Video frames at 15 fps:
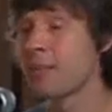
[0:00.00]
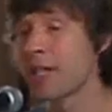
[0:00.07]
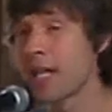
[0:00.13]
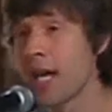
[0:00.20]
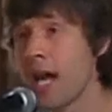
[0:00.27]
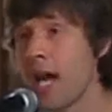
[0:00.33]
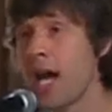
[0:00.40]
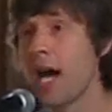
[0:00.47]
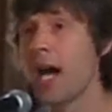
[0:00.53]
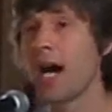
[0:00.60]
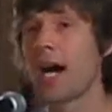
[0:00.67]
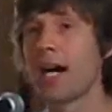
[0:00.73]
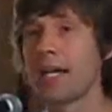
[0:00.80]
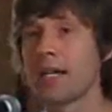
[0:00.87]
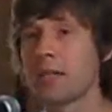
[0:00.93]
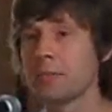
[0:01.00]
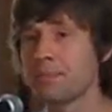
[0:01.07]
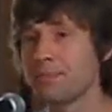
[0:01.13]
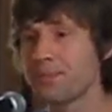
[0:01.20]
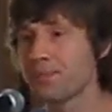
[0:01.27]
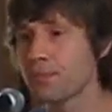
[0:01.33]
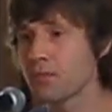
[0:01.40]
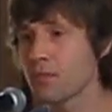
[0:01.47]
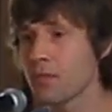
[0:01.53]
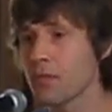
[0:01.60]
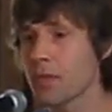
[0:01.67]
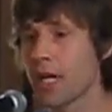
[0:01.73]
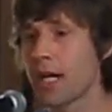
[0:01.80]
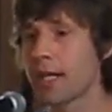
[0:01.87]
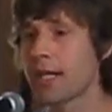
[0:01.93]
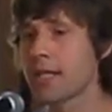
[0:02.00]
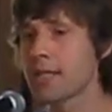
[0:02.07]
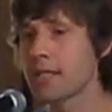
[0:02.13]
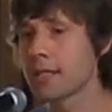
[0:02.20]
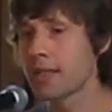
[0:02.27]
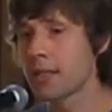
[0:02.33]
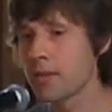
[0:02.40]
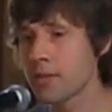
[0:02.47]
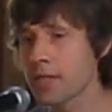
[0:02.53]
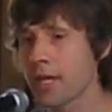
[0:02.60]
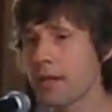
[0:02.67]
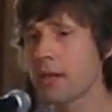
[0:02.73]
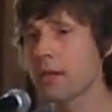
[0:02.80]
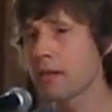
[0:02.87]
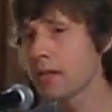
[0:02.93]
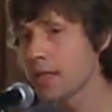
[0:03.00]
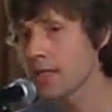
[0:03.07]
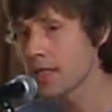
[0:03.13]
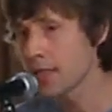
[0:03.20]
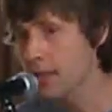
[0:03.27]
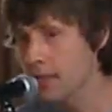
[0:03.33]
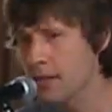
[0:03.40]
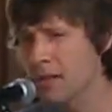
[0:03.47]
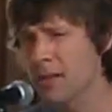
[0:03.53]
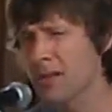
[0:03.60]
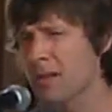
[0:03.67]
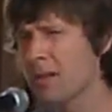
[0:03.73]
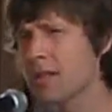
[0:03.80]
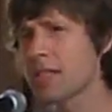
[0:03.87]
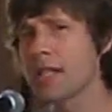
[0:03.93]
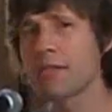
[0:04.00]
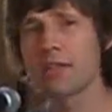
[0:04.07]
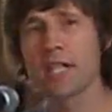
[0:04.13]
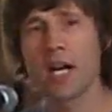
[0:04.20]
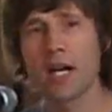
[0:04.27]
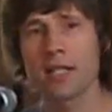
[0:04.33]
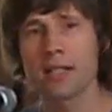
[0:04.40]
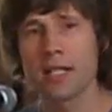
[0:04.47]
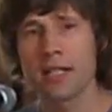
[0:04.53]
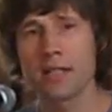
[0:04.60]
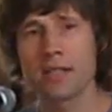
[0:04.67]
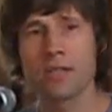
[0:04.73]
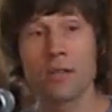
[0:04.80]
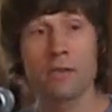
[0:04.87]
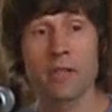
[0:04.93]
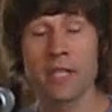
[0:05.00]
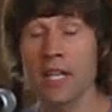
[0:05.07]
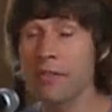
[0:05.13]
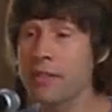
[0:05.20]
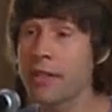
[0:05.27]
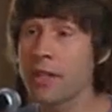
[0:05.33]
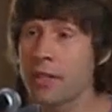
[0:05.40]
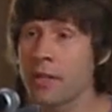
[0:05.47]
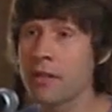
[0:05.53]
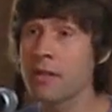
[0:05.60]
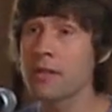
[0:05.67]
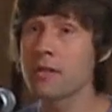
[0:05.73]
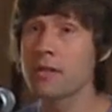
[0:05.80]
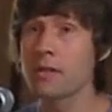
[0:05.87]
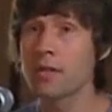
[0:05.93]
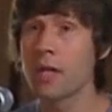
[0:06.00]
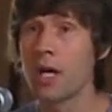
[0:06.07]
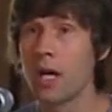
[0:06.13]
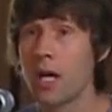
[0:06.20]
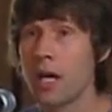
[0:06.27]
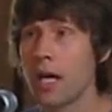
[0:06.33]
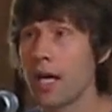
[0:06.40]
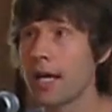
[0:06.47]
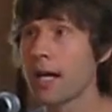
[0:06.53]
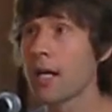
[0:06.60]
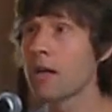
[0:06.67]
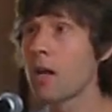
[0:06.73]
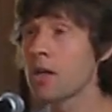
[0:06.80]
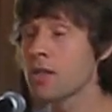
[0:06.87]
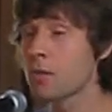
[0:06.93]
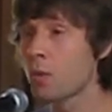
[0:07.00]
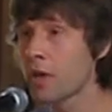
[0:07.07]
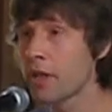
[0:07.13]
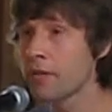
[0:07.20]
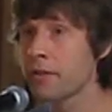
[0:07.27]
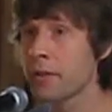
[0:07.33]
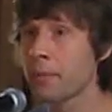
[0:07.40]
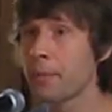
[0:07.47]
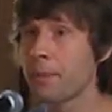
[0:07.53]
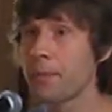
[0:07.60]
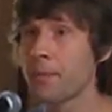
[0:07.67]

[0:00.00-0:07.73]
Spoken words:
But I guess it was like 36 or 37 contests over 11 years. And I lost one of them.